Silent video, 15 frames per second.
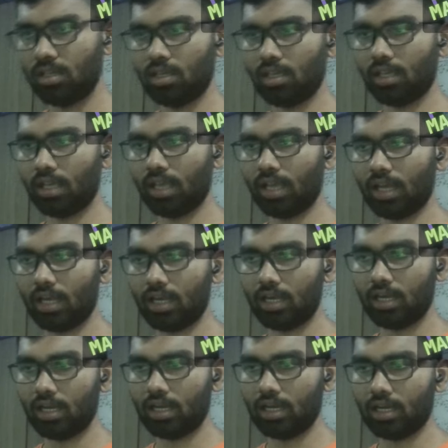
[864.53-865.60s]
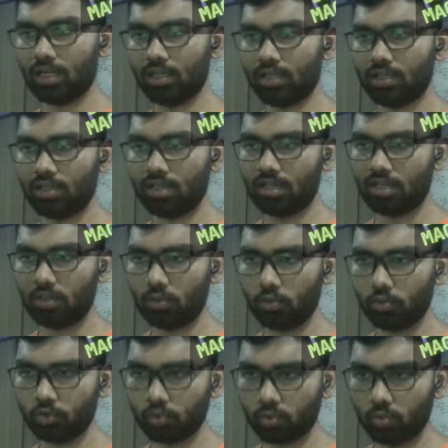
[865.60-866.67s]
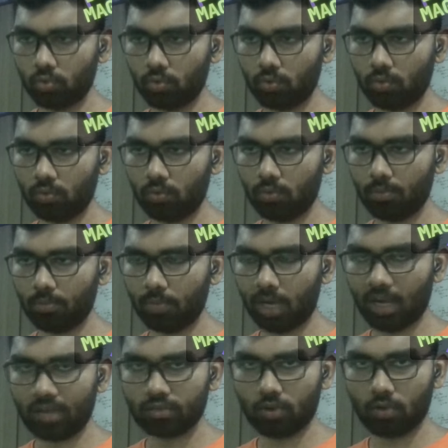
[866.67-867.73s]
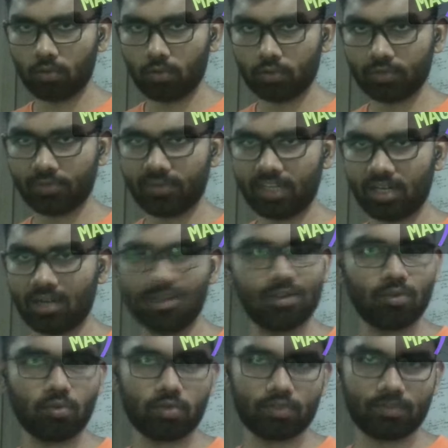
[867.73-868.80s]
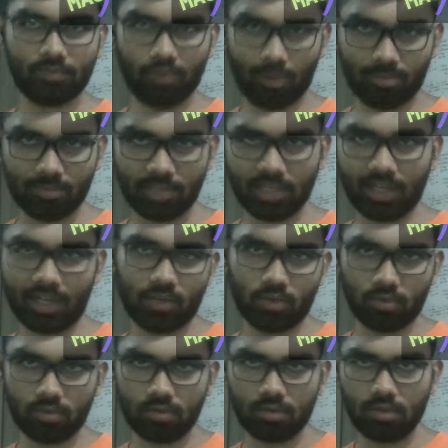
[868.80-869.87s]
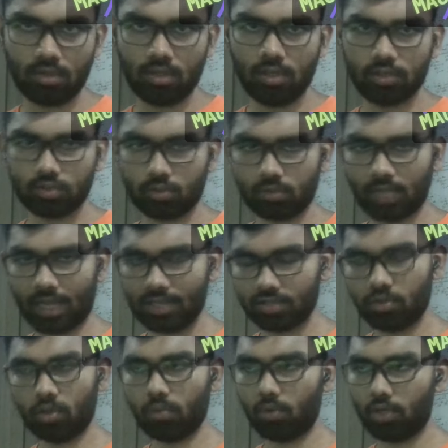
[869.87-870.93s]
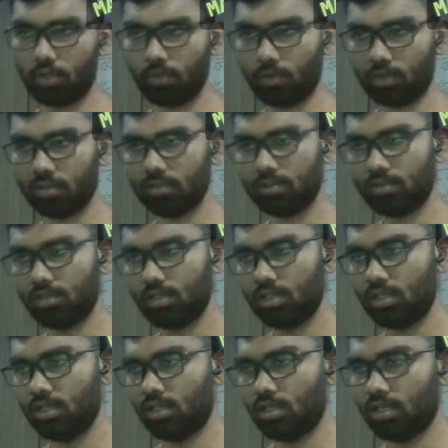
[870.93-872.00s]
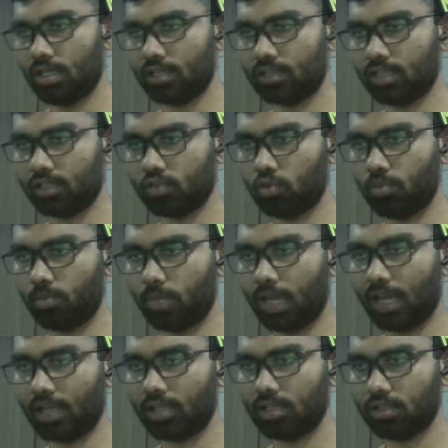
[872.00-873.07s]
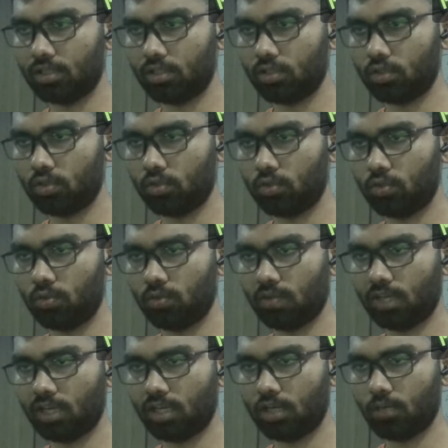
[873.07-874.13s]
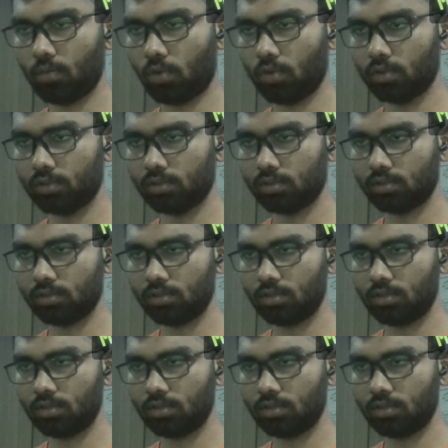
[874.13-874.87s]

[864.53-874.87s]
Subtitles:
and it used to parse all of those 1500 nodes from the get-go. So that is not what you want. Let's go back to where it was.